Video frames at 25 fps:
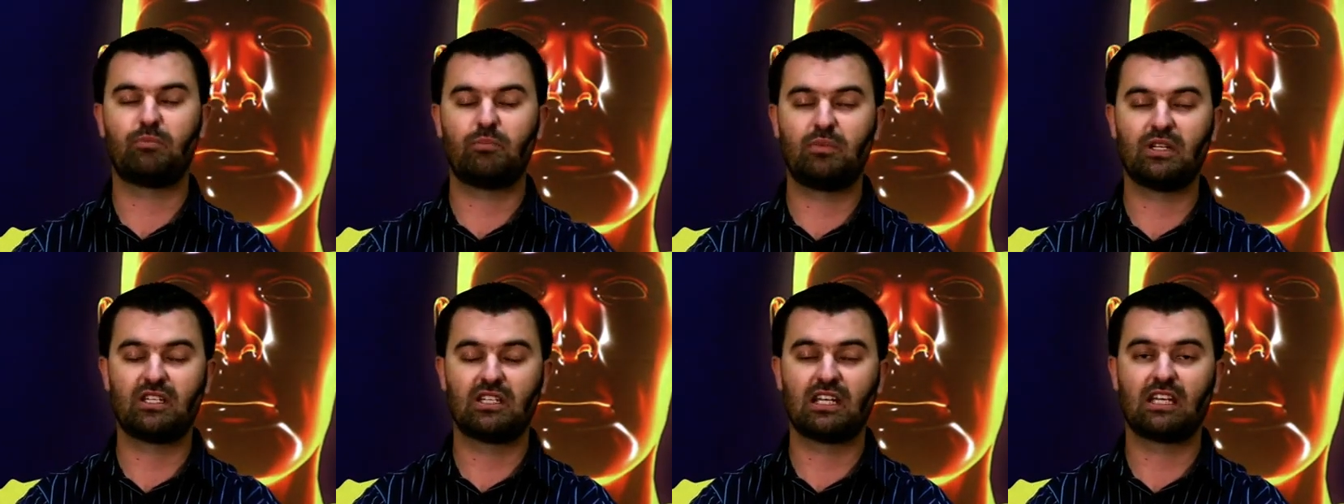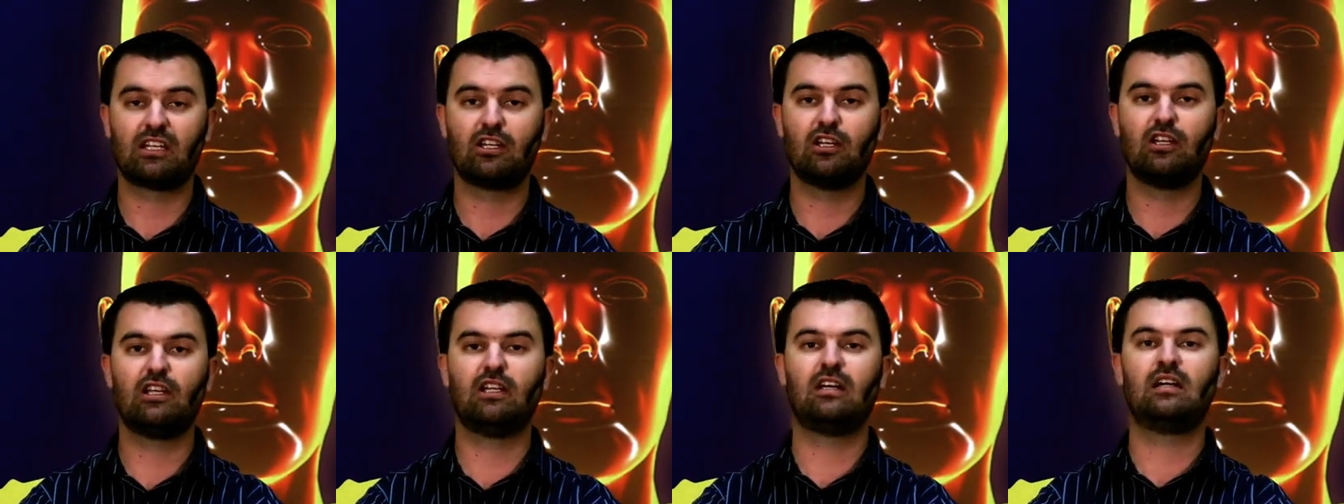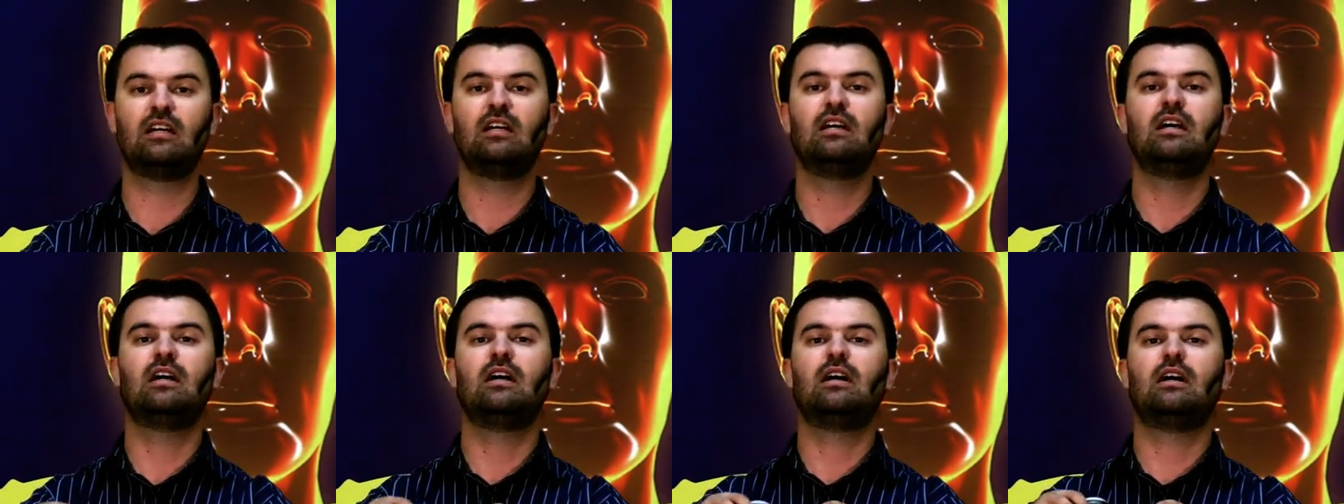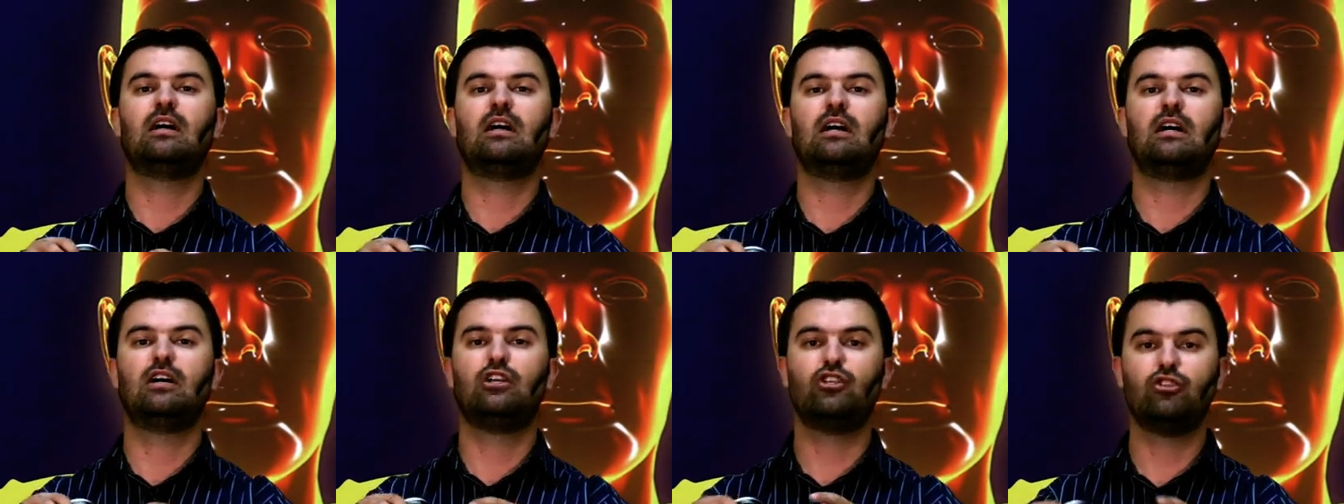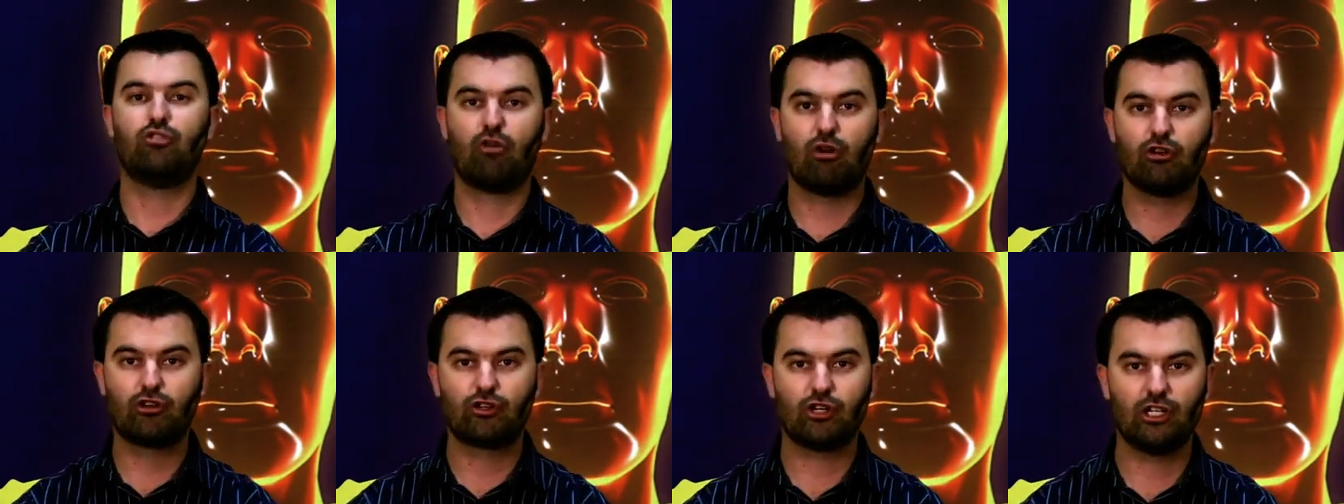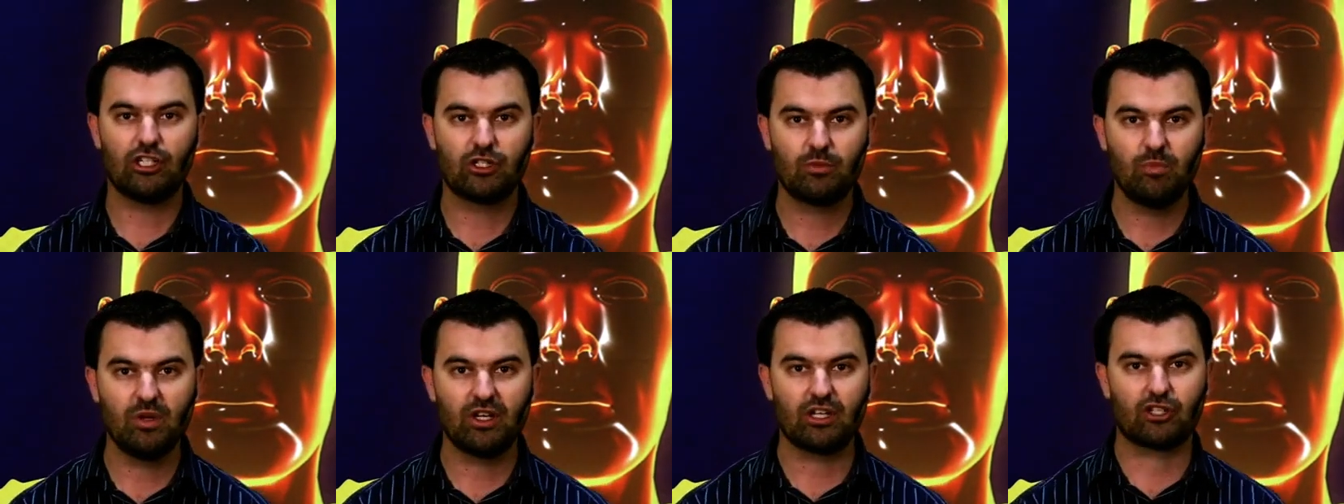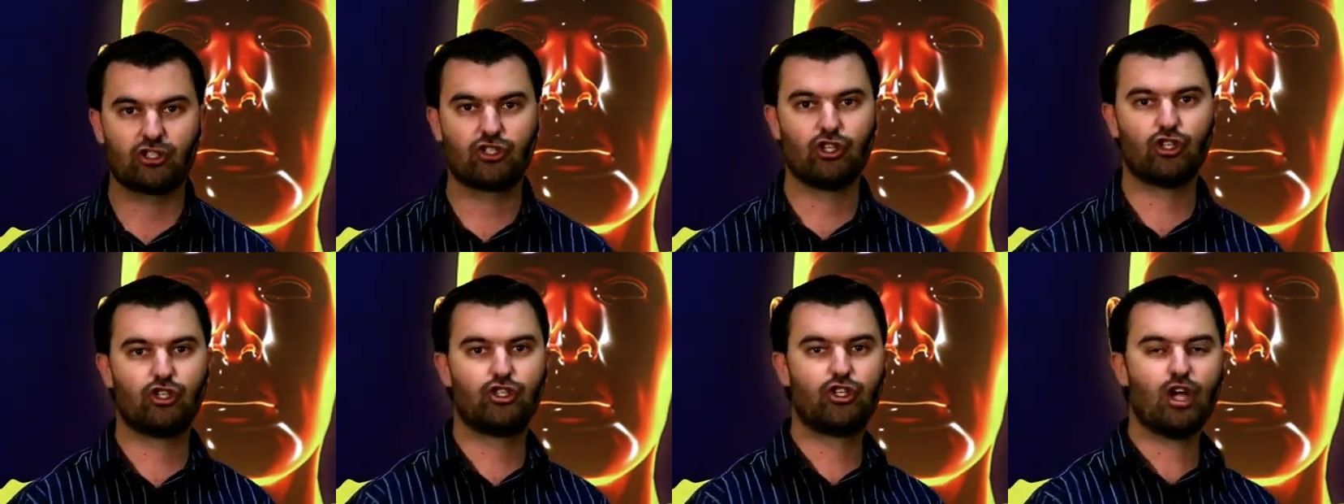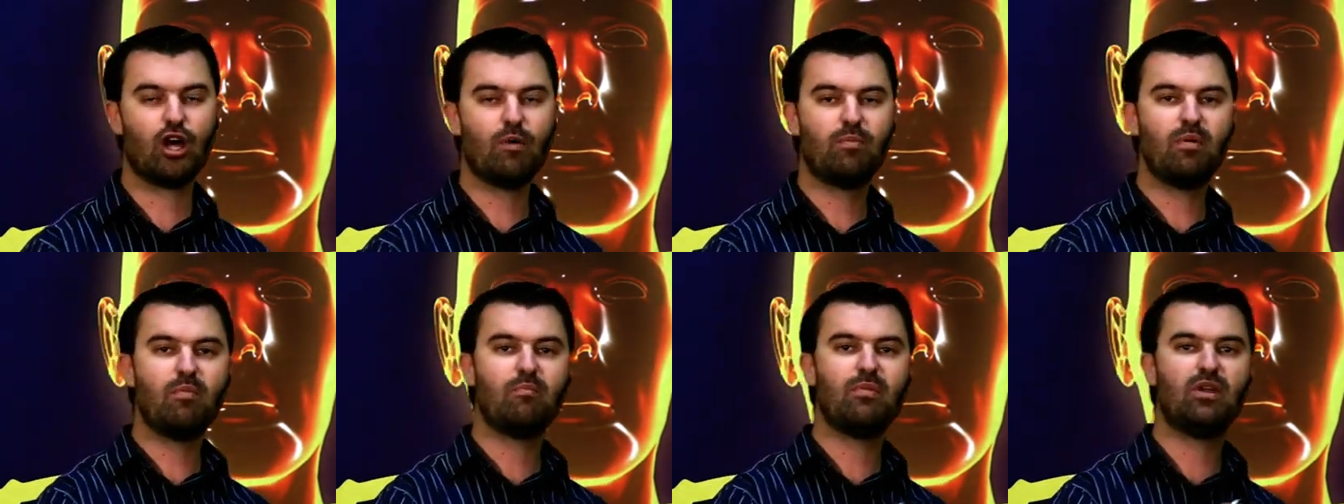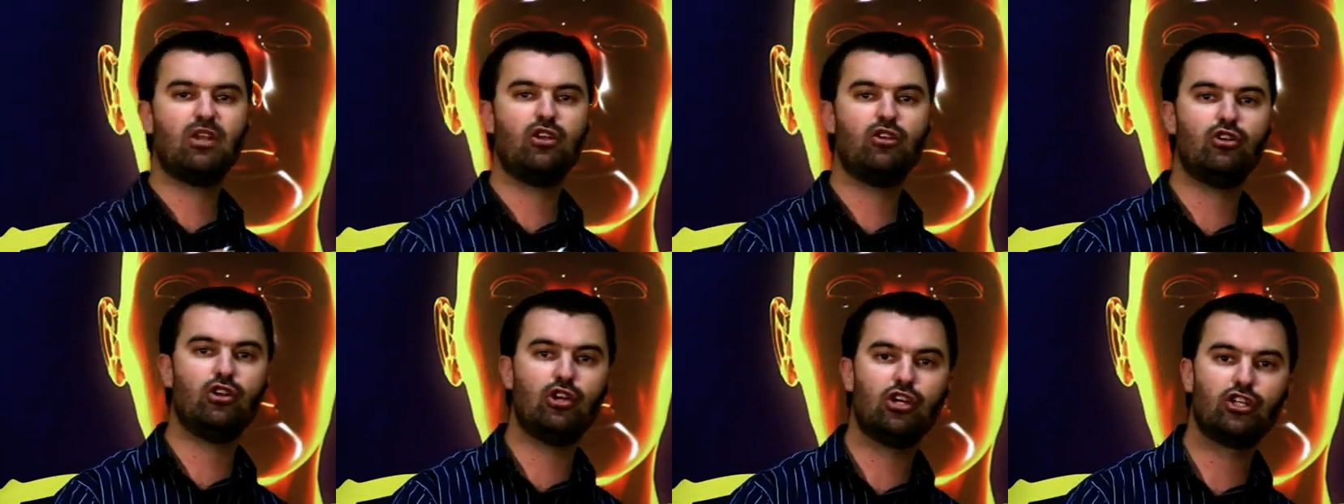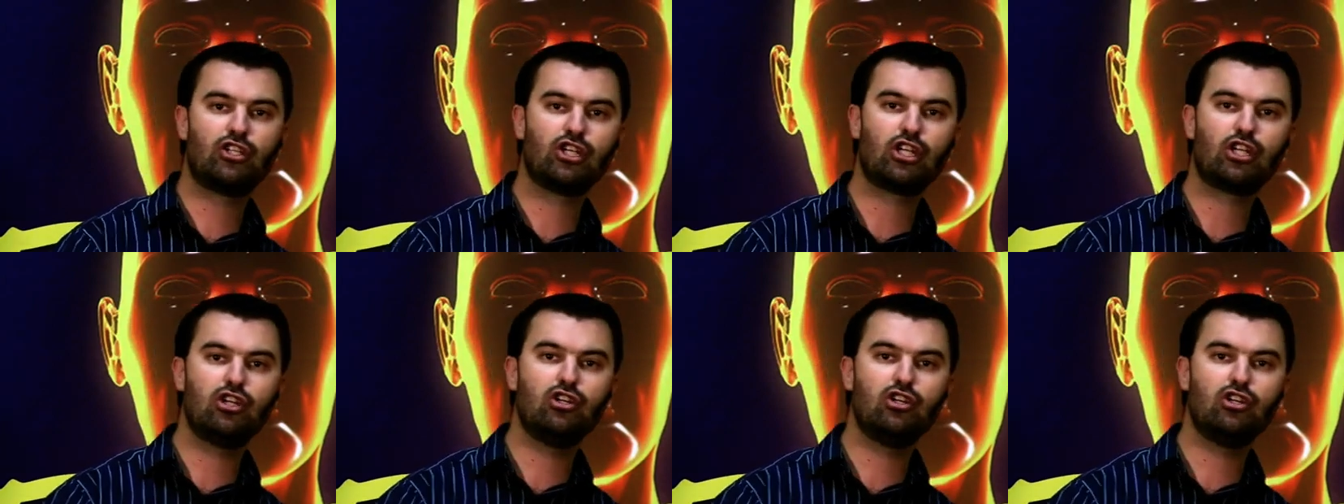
particular uh, neurotransmitter. So dopaminergic